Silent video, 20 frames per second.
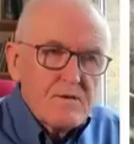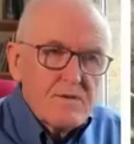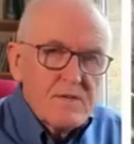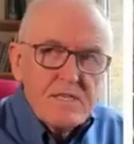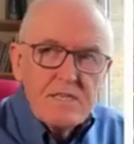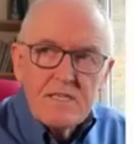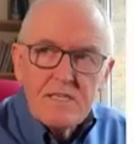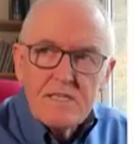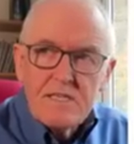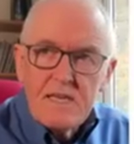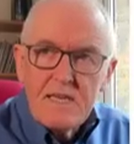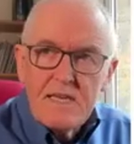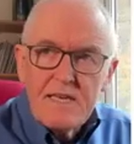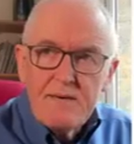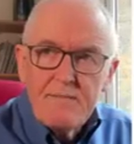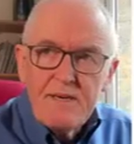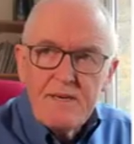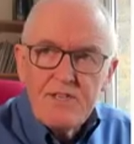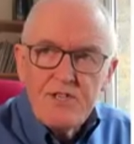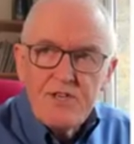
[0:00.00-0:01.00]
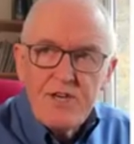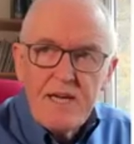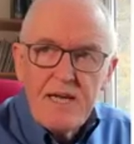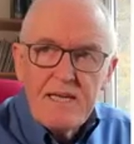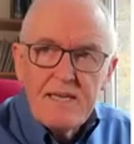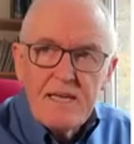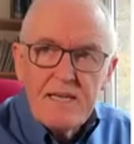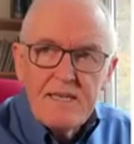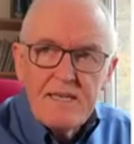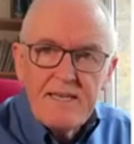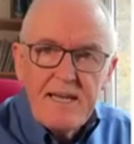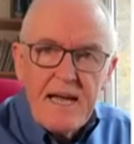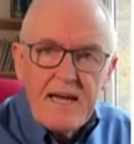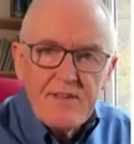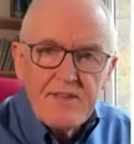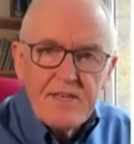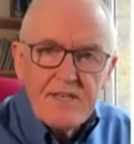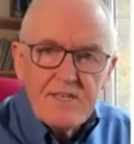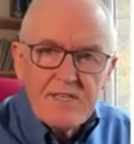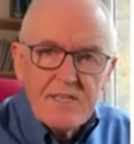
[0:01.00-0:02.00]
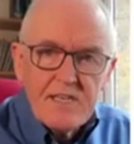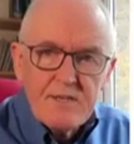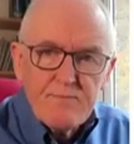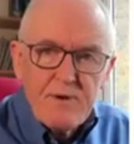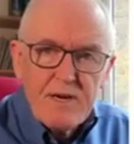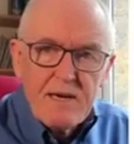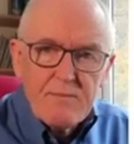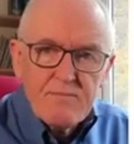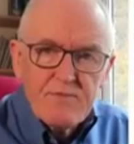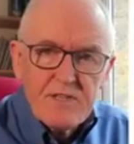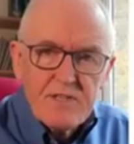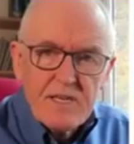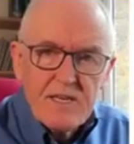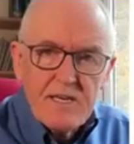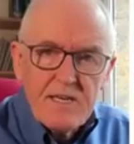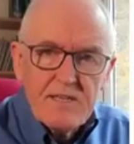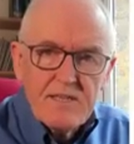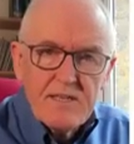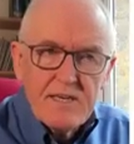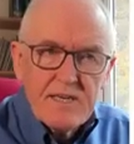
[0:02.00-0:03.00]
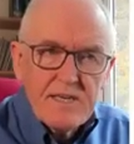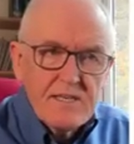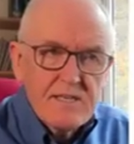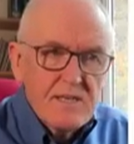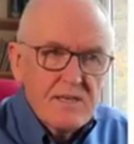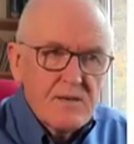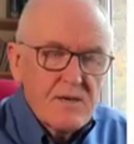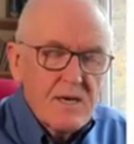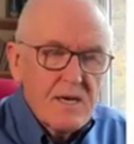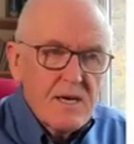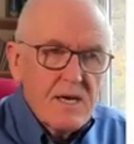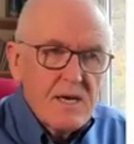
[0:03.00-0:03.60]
this is an image in death is perhaps the key thing to